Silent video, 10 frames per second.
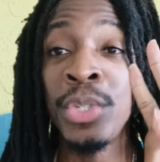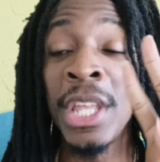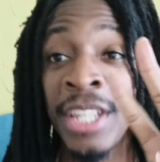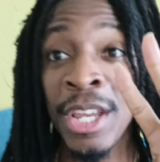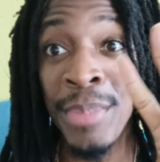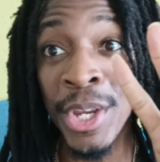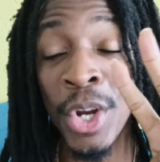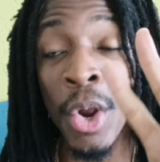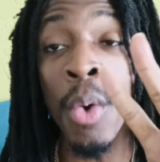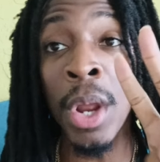that say
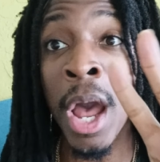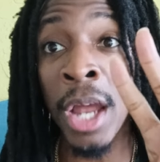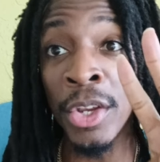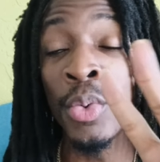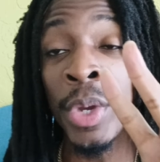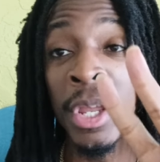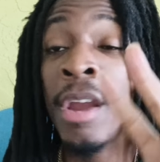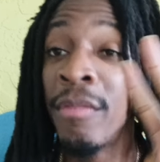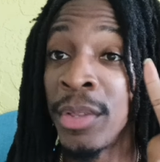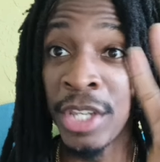Amir Khan quit
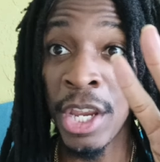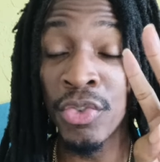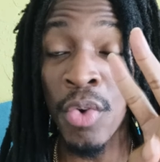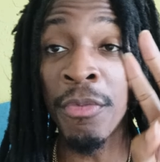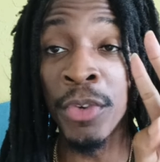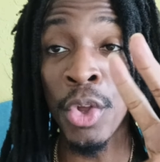for the Terrence Crawford low